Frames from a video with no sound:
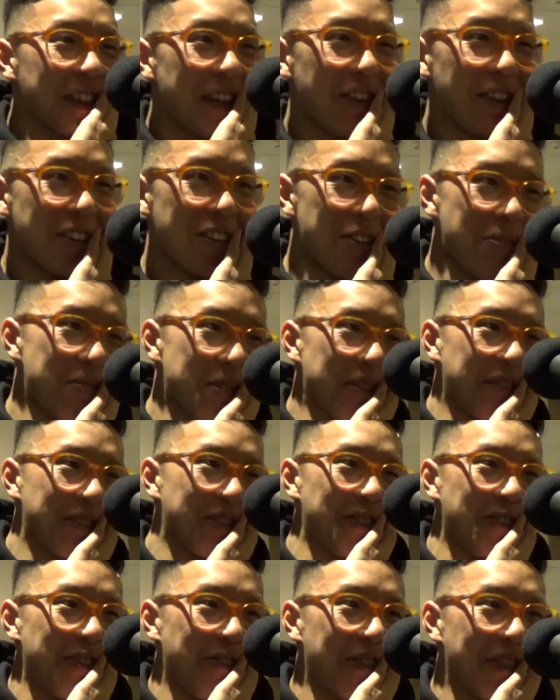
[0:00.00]
How can you be of
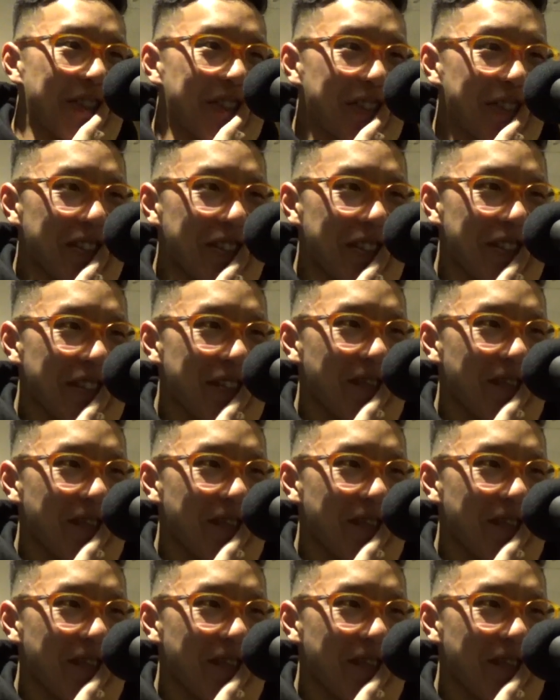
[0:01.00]
service?